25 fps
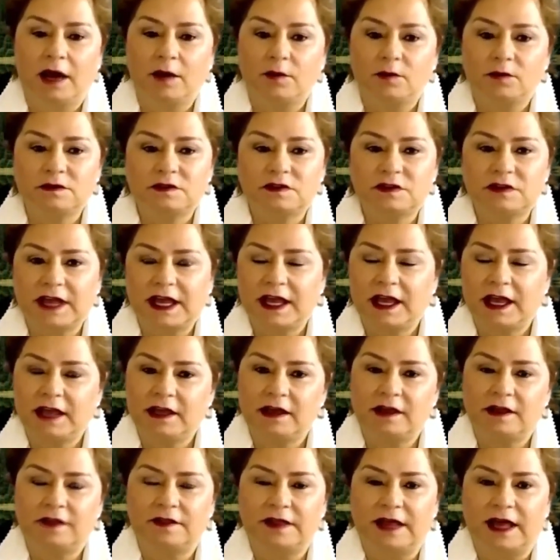I would
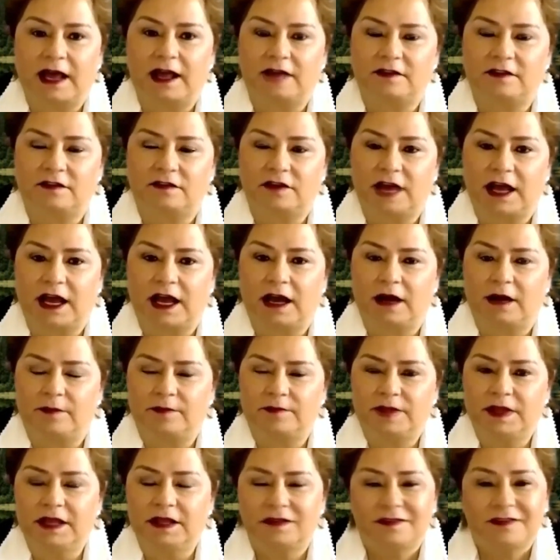say that
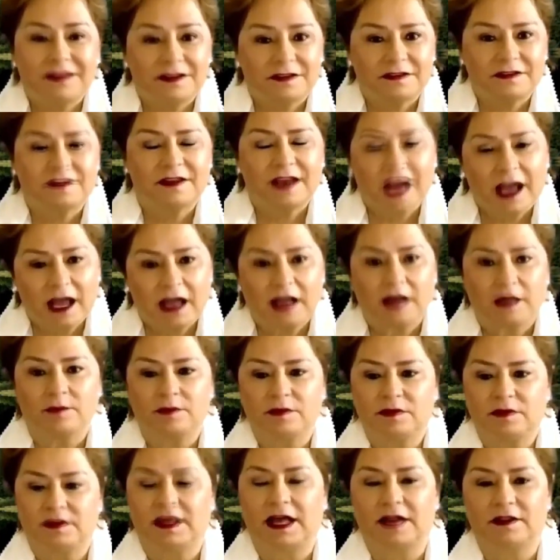it is
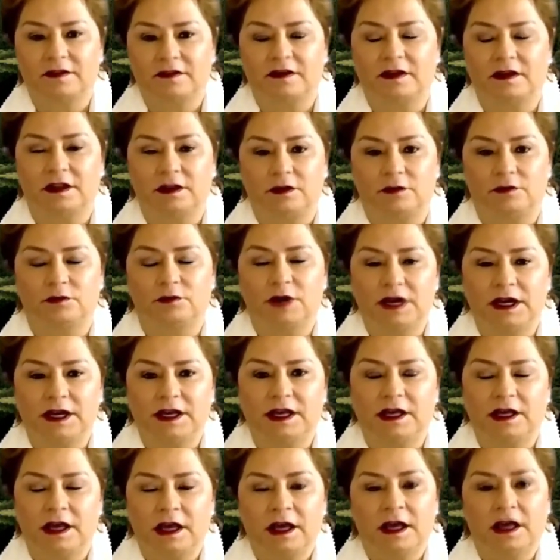time that
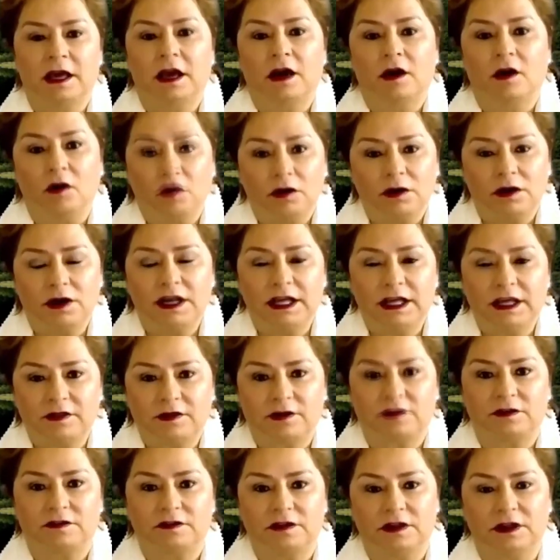really all
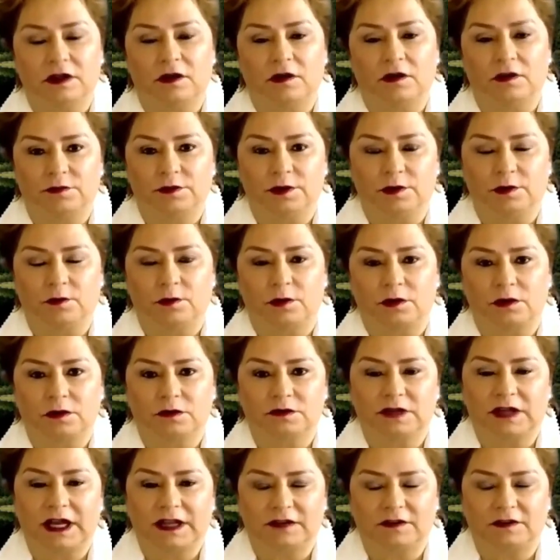leaders of the
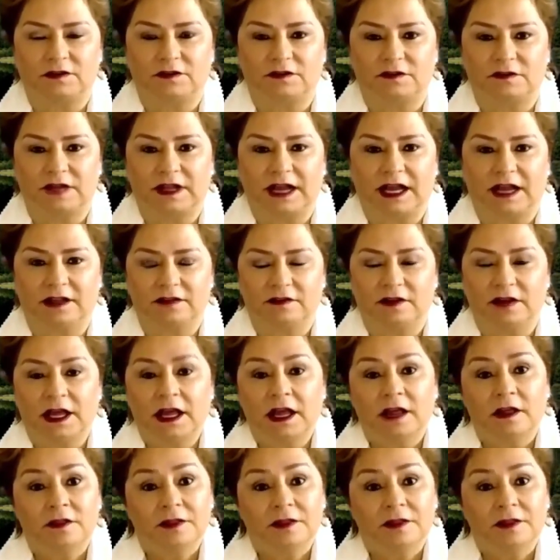world understand